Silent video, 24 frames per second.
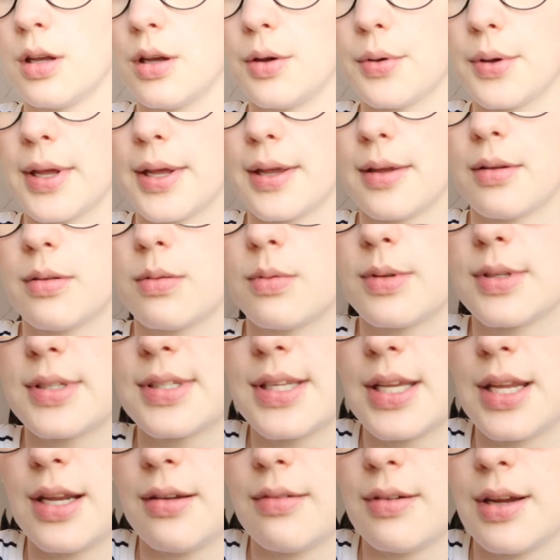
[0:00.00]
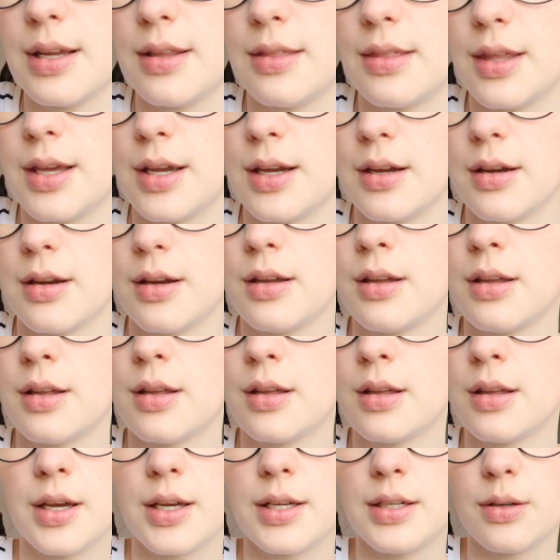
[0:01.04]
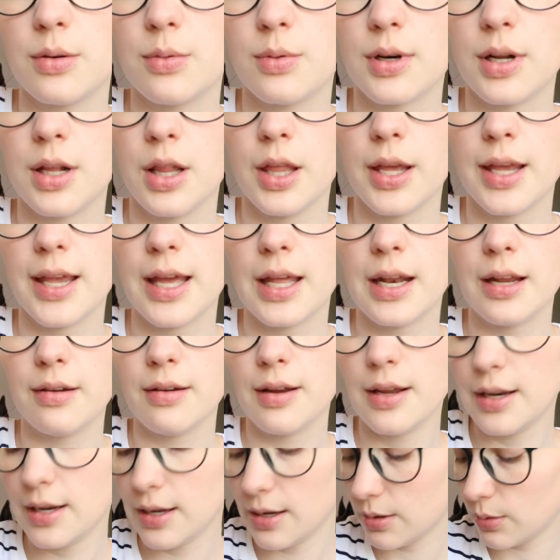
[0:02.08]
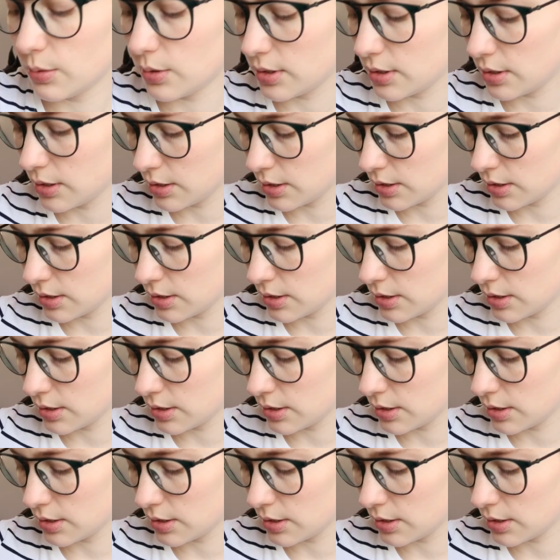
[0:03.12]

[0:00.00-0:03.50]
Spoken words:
Okay, we'll set it right there. I don't wanna look at it right now.